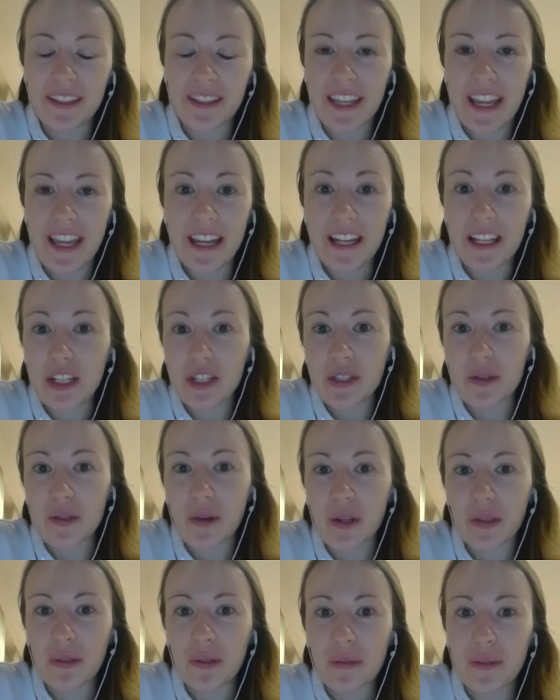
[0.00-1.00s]
Again, it is
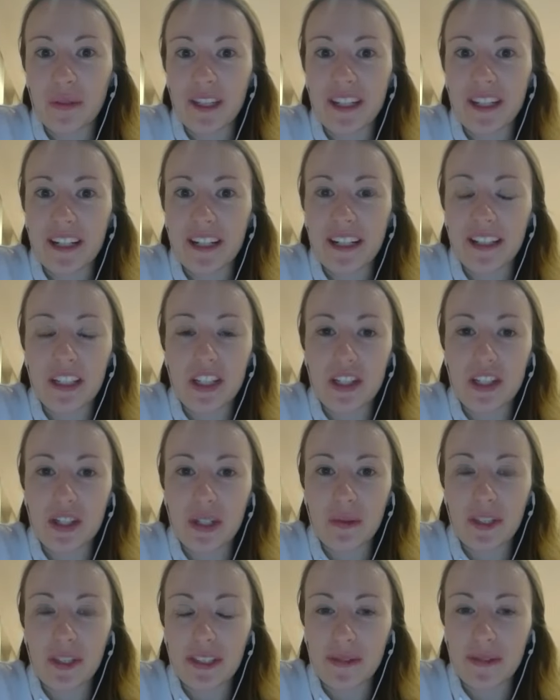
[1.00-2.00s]
going to be the
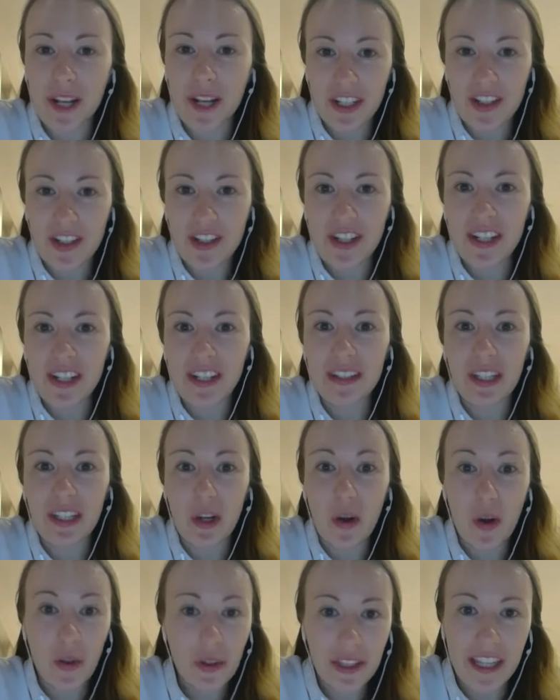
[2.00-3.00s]
digital interaction, the
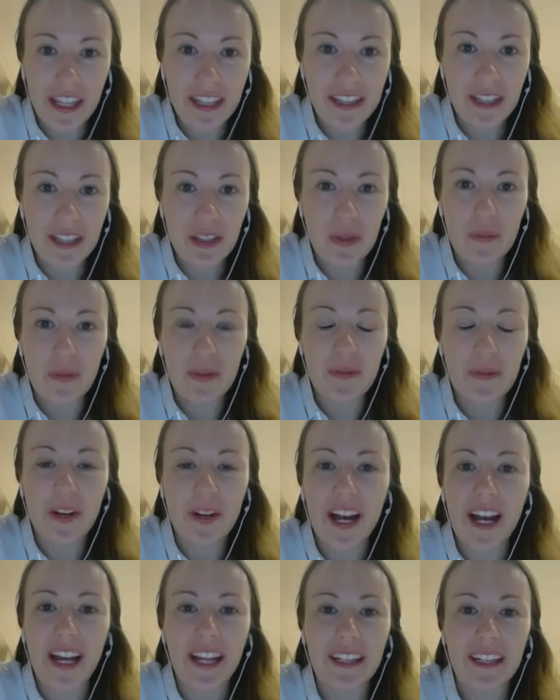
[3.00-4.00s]
content that you
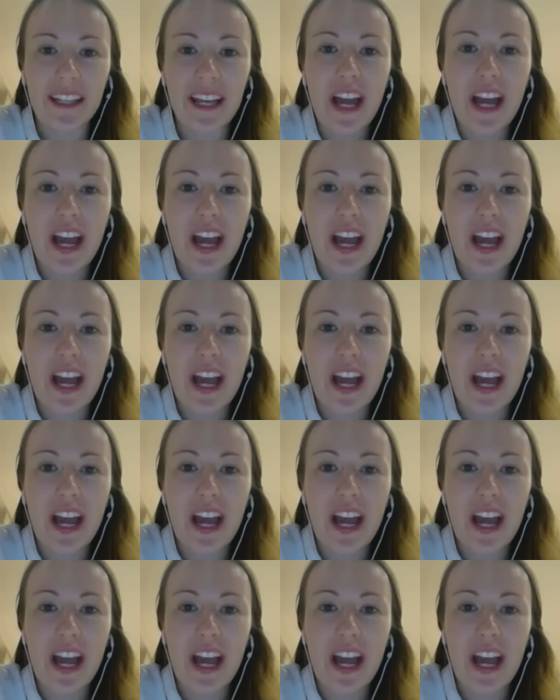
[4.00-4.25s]
provide,